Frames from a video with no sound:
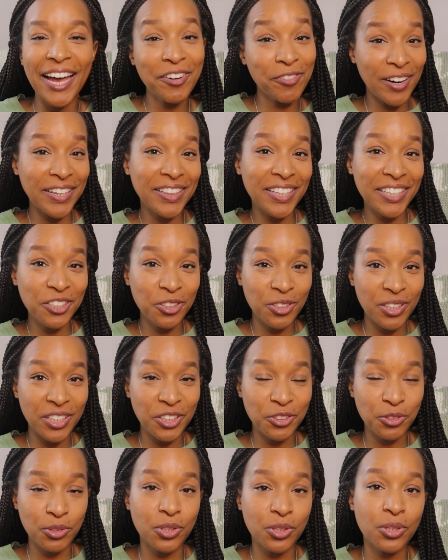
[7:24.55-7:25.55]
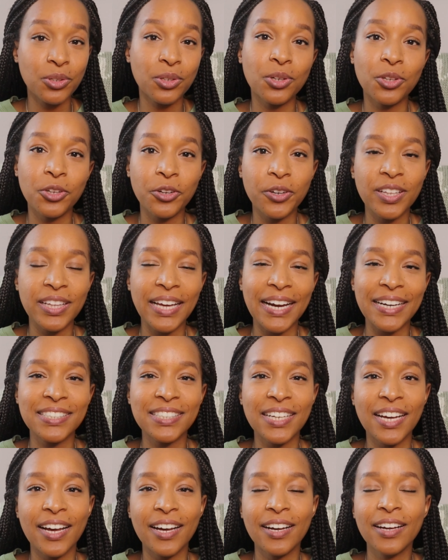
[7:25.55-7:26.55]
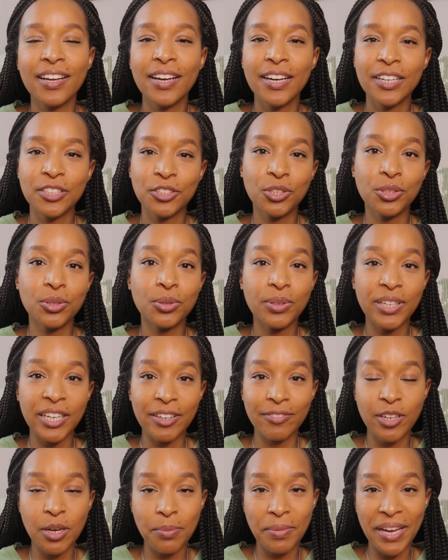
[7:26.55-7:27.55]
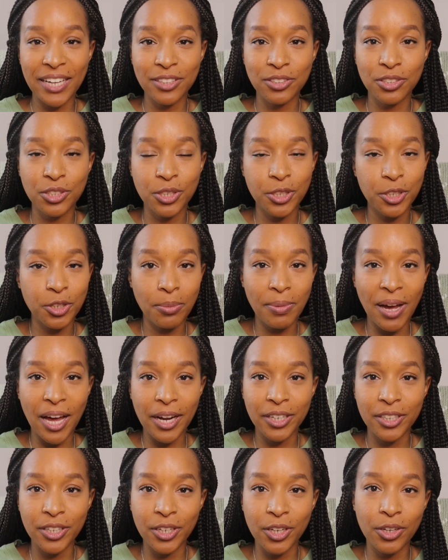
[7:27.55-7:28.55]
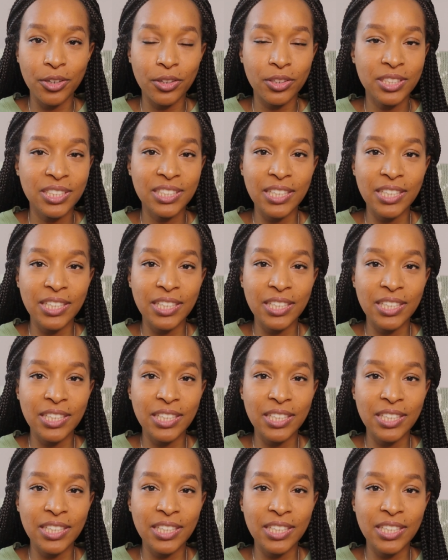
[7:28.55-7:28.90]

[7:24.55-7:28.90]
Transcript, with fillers: I have read that you can use Google or Alexa to give commands to your monitor,